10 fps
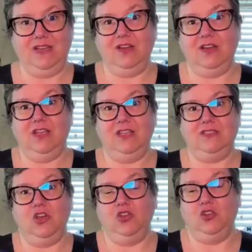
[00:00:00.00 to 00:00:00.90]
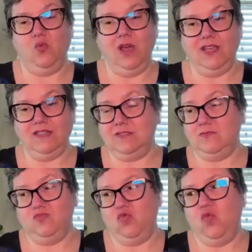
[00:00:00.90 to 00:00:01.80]
Because
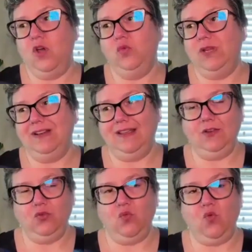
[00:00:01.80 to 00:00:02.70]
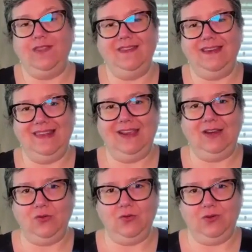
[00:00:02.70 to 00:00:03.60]
otherwise, 1 week later, 1 day
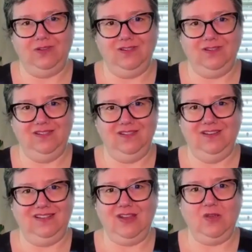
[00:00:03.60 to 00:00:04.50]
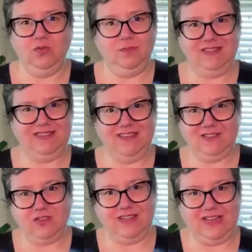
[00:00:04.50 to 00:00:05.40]
later, there will be
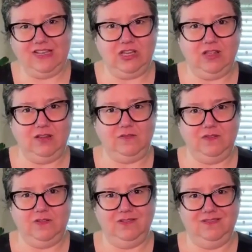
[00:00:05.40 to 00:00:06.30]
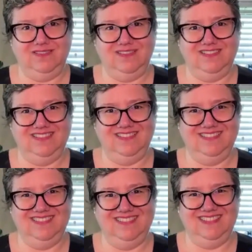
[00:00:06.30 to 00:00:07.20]
things on that shelf.
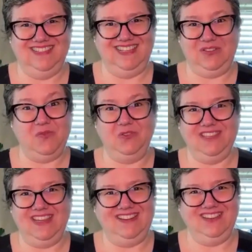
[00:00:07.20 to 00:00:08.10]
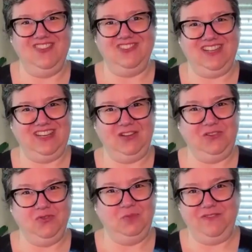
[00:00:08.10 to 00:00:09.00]
It won't take long
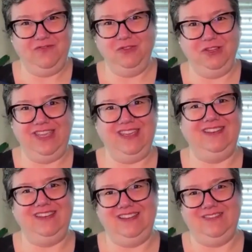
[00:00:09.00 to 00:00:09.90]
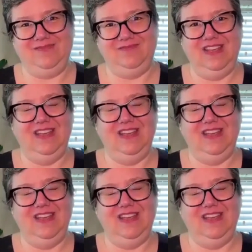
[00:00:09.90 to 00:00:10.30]
and it will be full again.